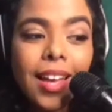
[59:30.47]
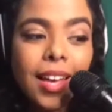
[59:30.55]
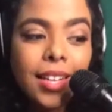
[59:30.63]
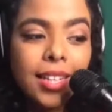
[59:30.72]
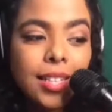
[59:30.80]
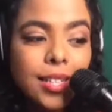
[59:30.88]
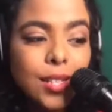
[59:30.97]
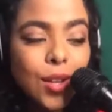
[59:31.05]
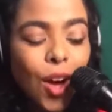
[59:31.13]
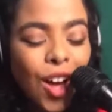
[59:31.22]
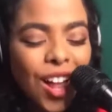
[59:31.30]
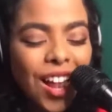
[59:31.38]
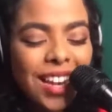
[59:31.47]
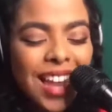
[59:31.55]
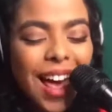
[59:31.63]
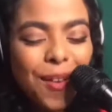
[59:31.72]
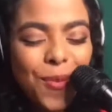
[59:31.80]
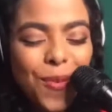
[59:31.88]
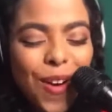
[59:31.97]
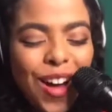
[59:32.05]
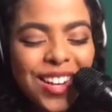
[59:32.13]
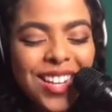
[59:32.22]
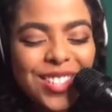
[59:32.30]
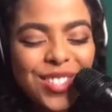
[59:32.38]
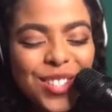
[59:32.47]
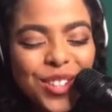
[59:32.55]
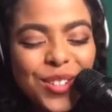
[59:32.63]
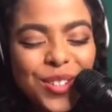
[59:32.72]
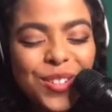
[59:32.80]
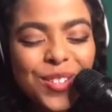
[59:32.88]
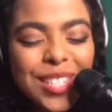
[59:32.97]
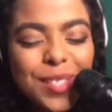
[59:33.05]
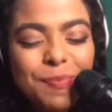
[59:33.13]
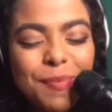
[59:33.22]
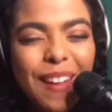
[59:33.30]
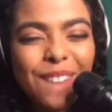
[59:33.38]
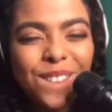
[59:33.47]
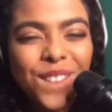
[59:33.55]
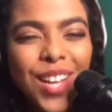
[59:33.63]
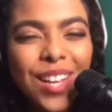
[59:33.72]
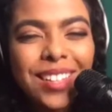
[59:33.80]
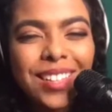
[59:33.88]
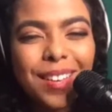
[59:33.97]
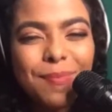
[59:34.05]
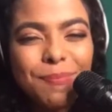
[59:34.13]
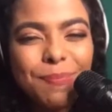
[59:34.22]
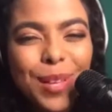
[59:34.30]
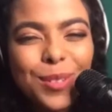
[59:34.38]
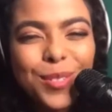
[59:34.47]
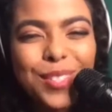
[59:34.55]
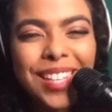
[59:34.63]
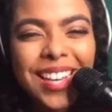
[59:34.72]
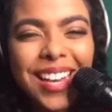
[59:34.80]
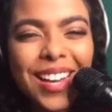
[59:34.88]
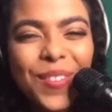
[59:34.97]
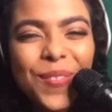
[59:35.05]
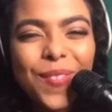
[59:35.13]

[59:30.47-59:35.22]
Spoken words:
'Cause all I wanna do is make funky music